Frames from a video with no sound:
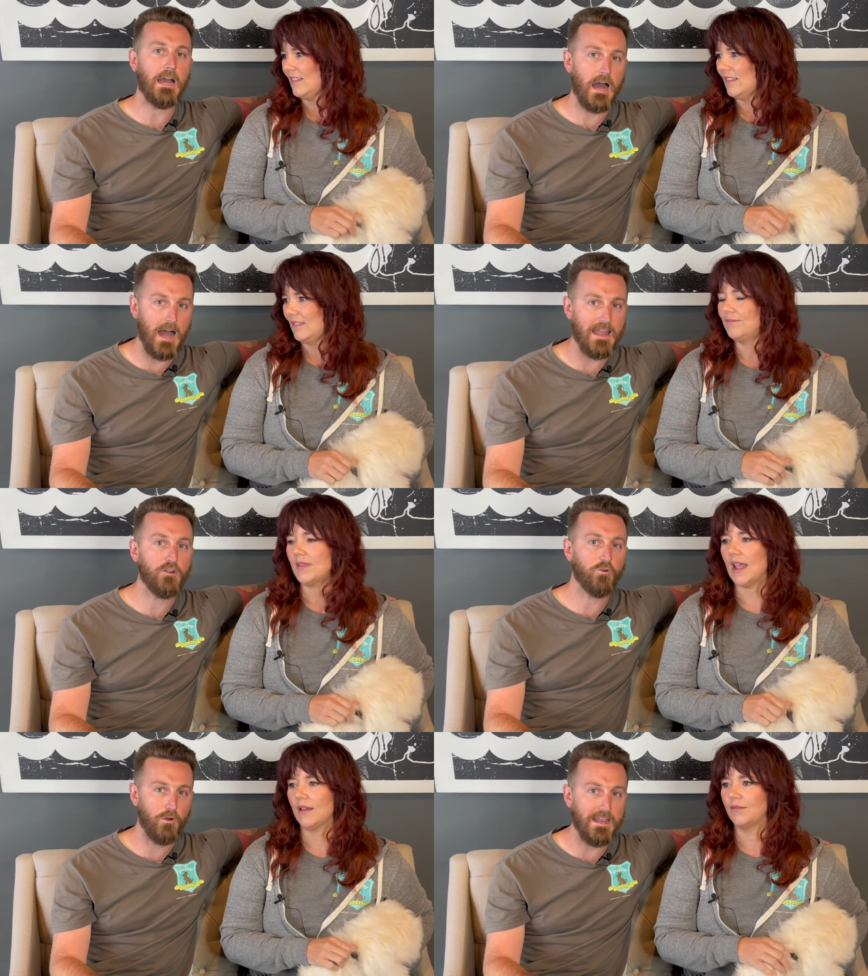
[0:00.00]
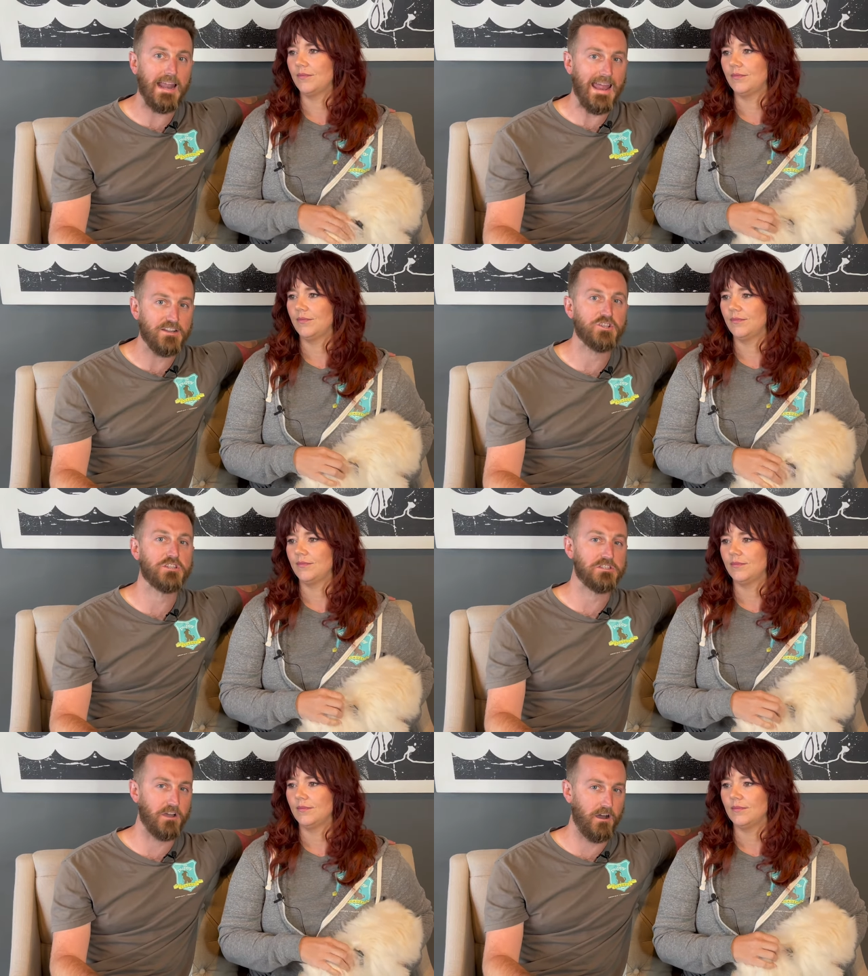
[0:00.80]
Speaker 1: high yeah. crate
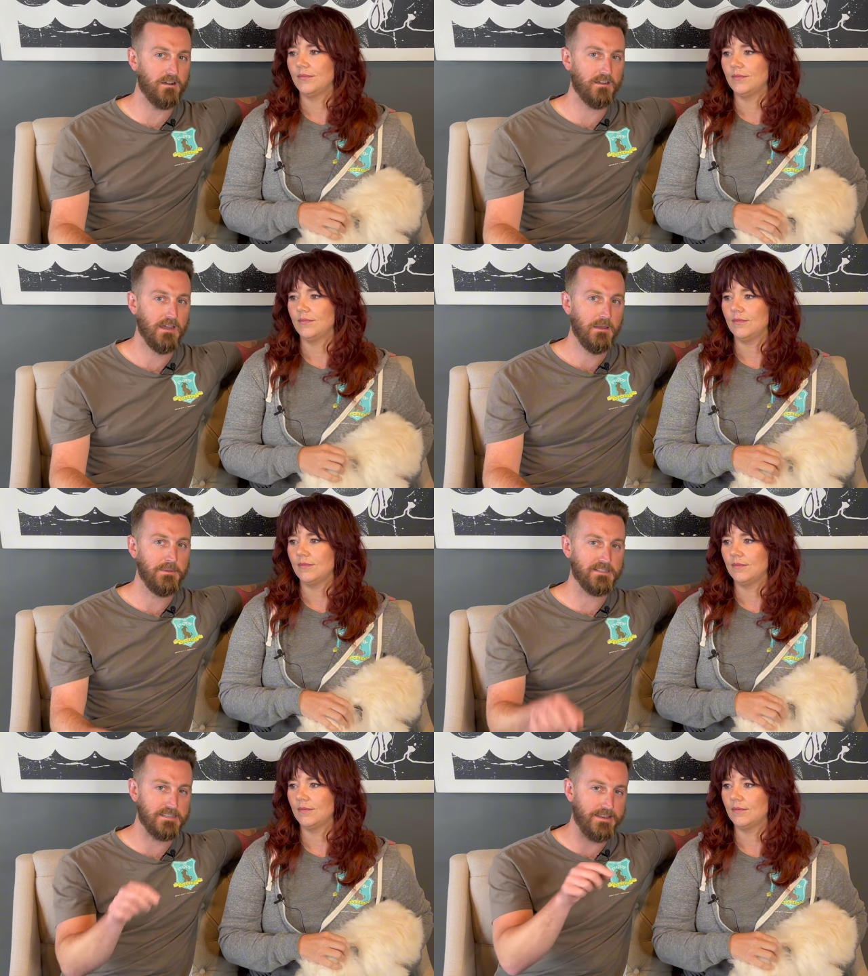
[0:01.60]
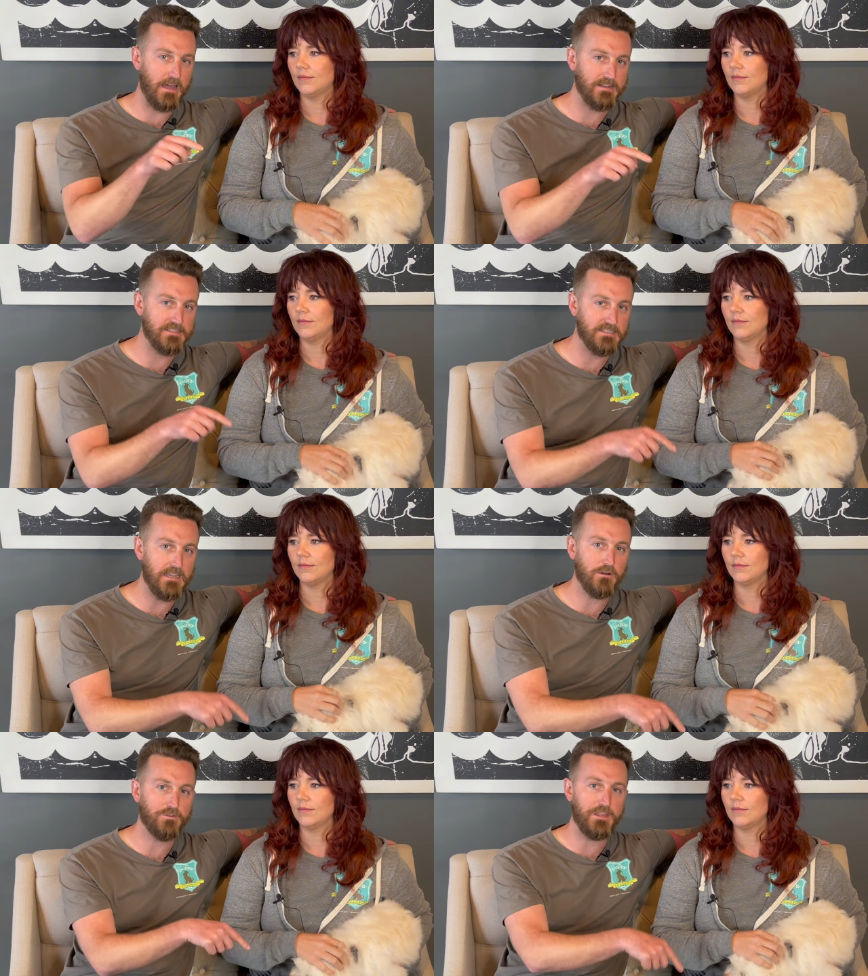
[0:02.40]
anxious dog because not a
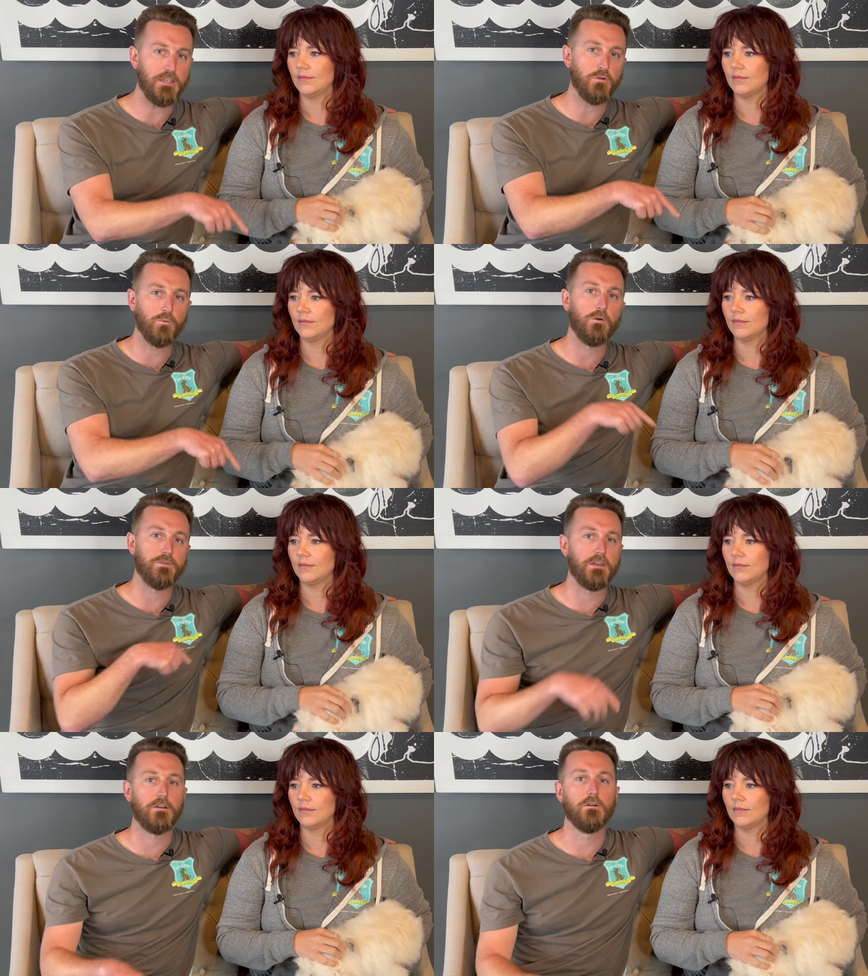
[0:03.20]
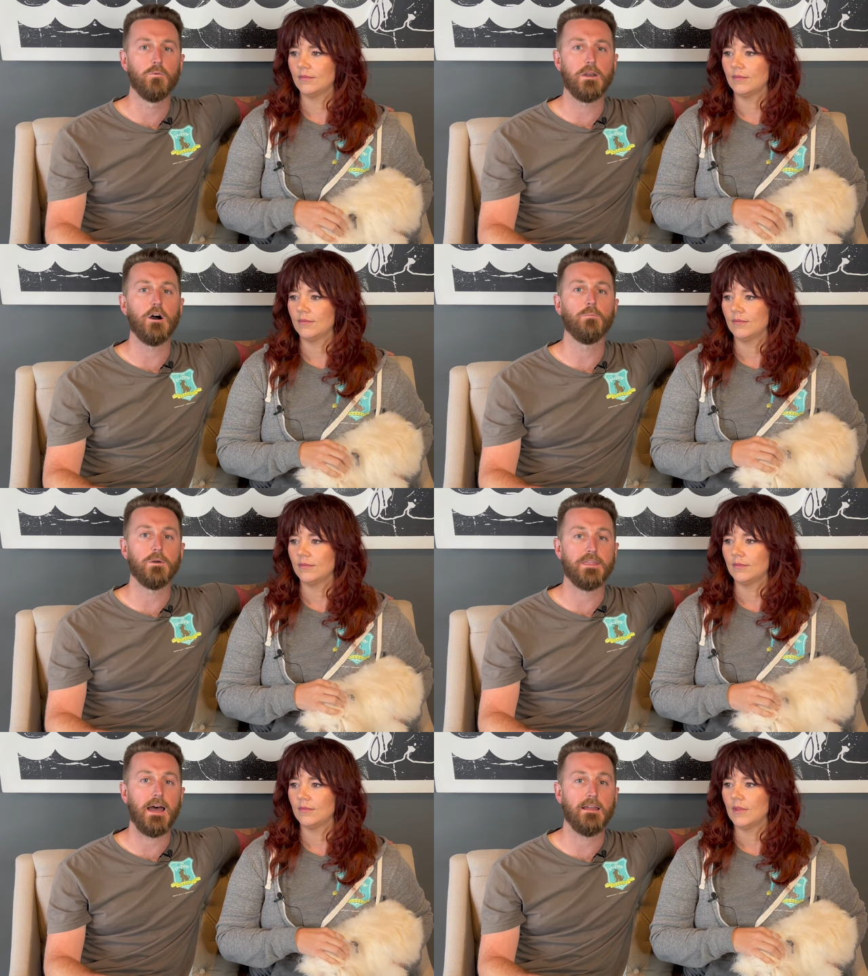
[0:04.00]
single thing you wrote there would
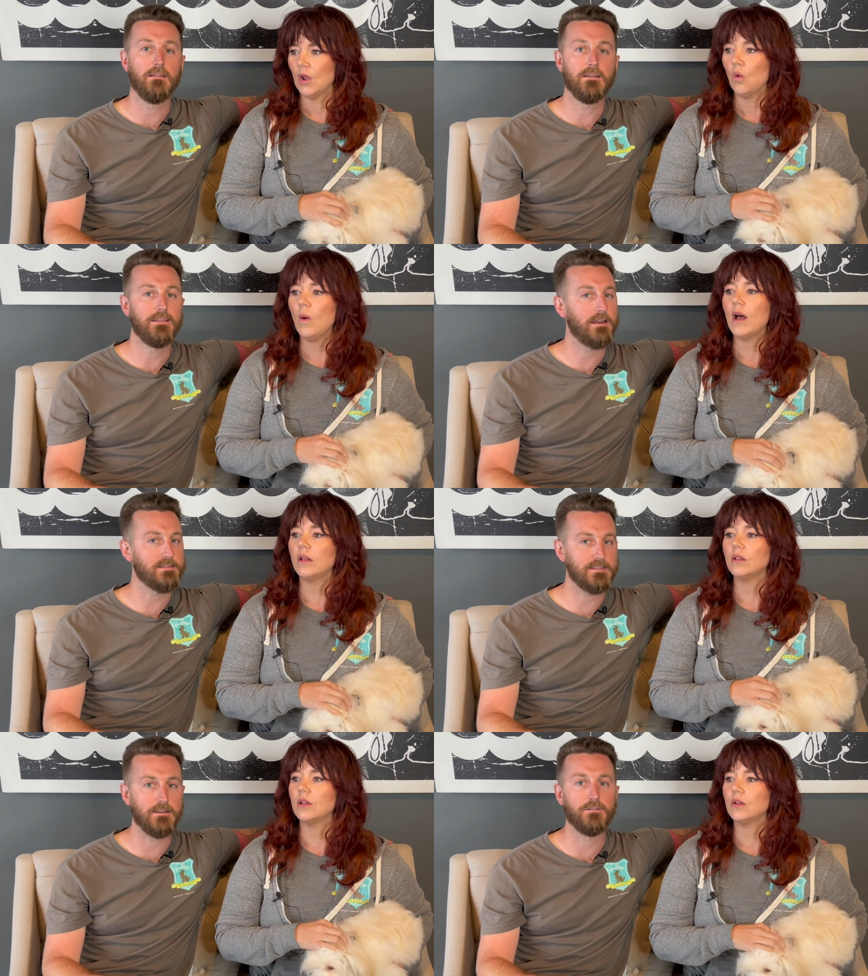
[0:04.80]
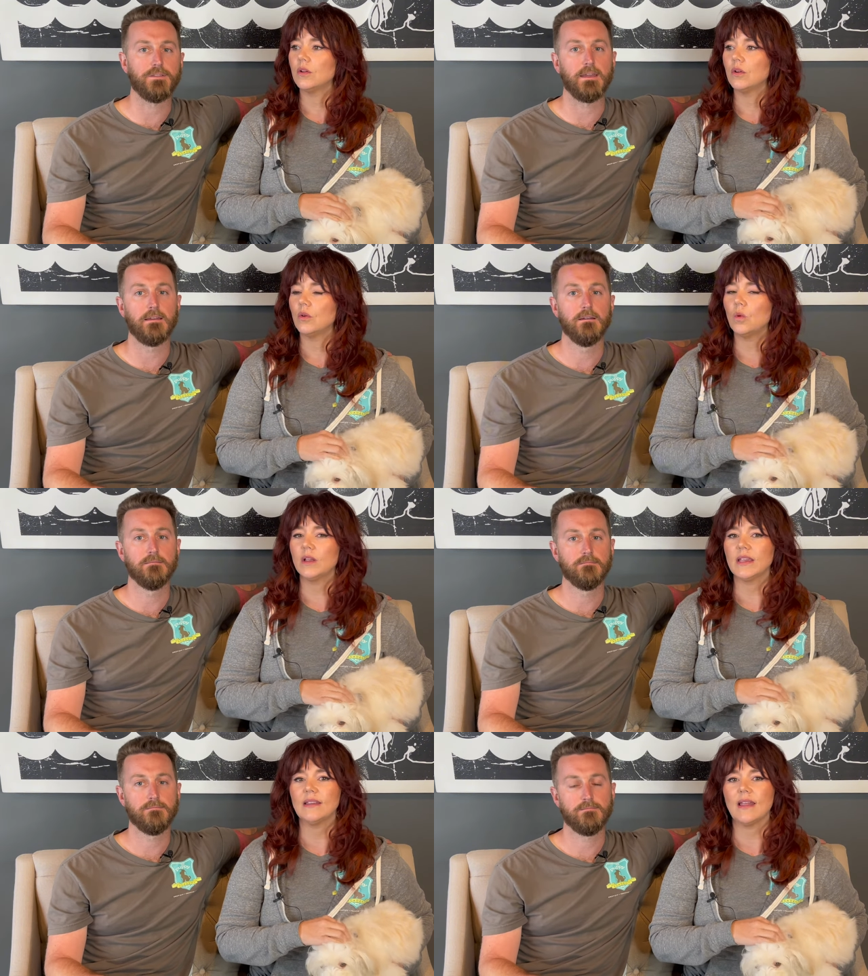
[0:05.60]
help with that. Well, not a single thing.
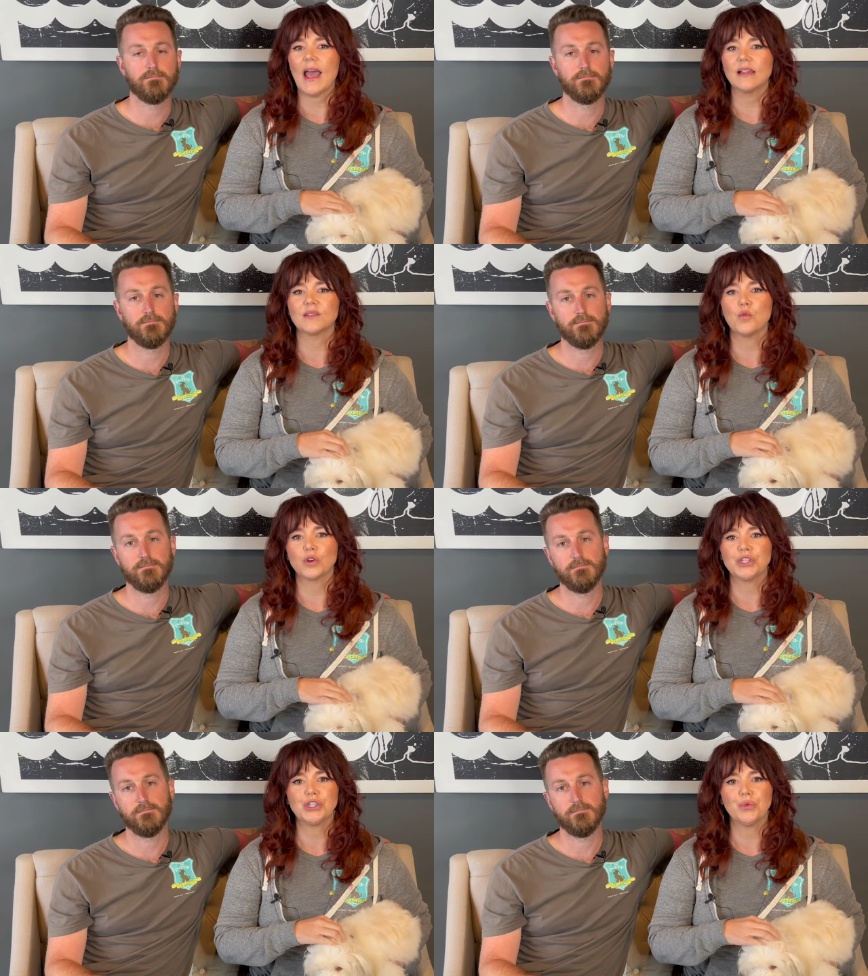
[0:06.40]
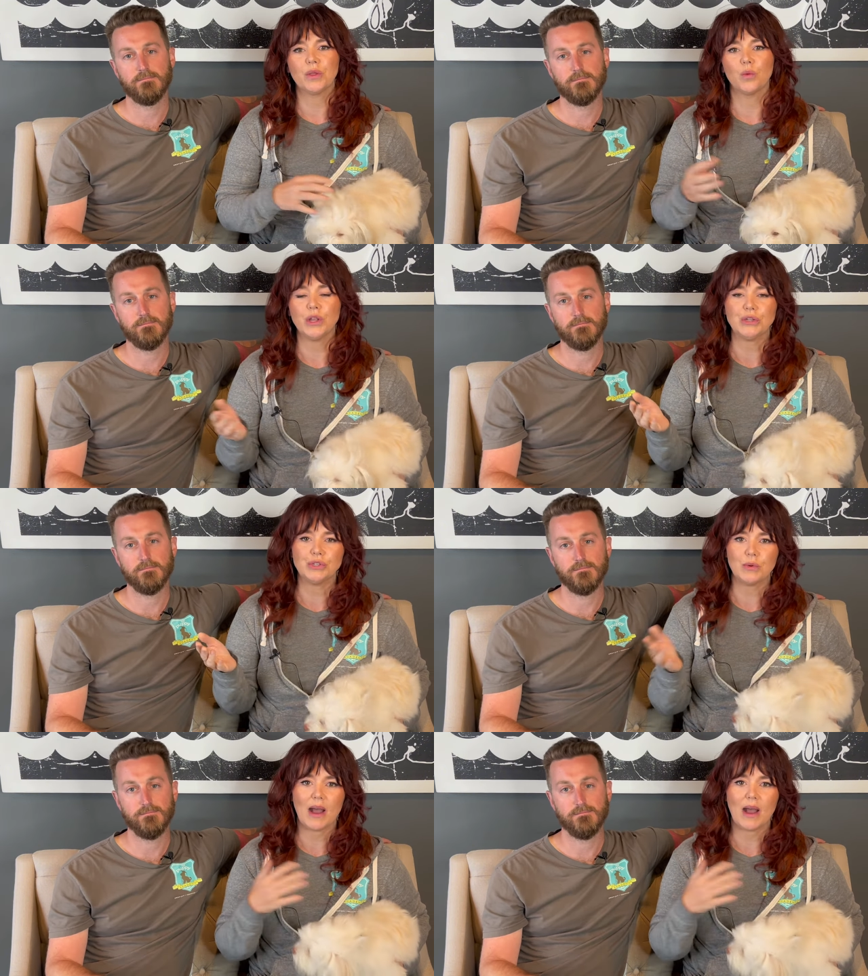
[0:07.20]
Speaker 2: Well, it has more to do with what you do